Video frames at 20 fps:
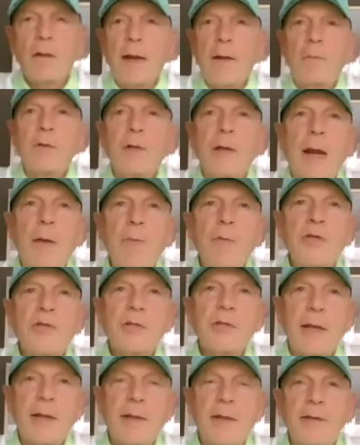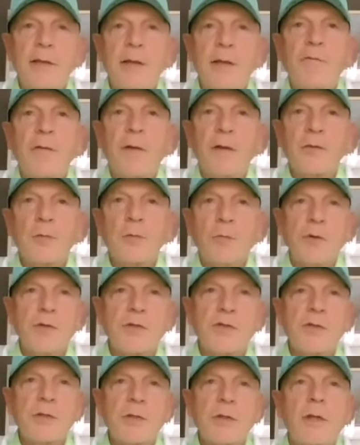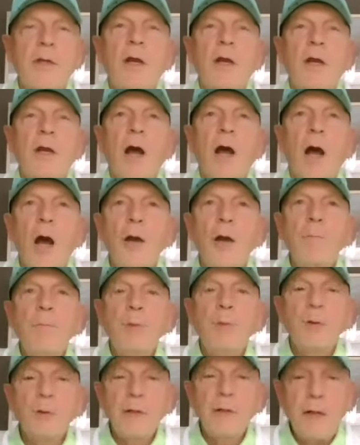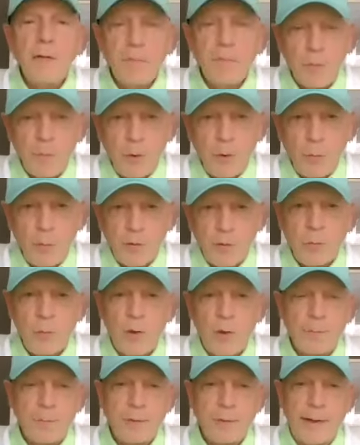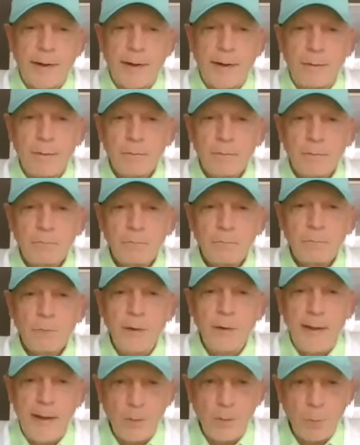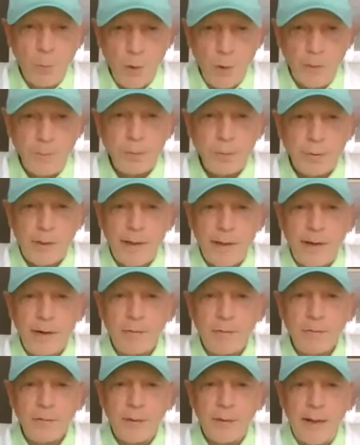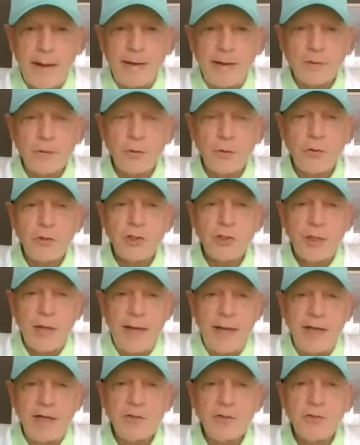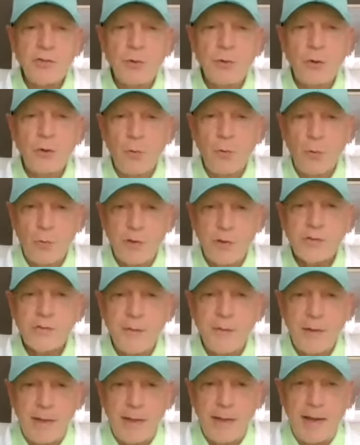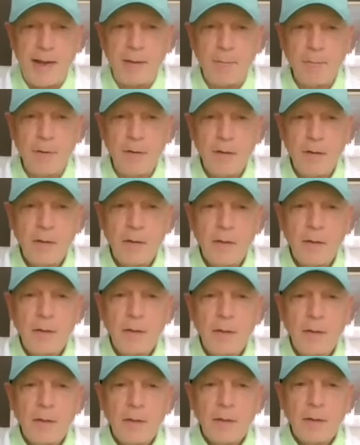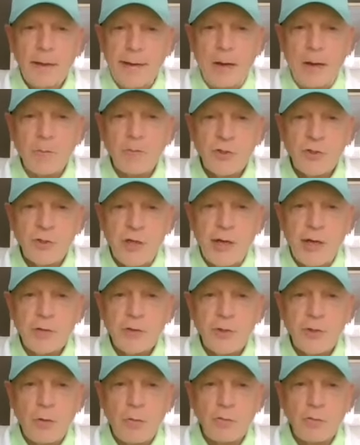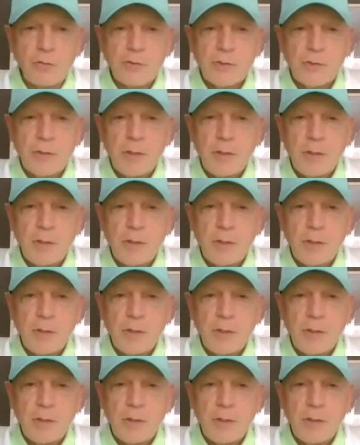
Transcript: I would I would say the defense was unbelievable with one player. We had one player that could change the course of the game, and that was Jake Jones.